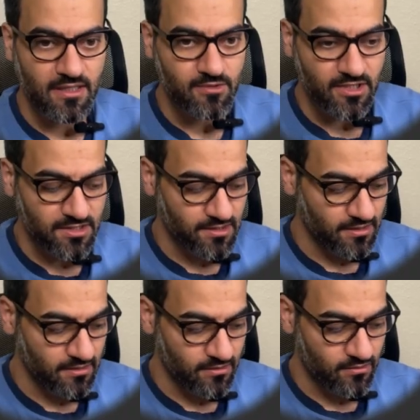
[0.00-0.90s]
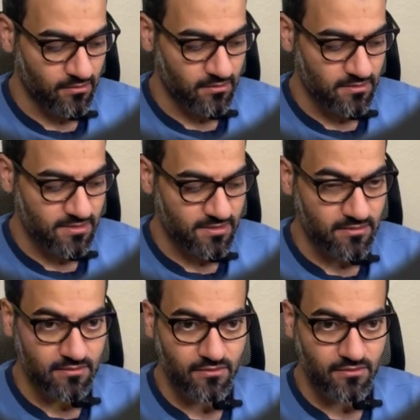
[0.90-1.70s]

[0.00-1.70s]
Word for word: API key equals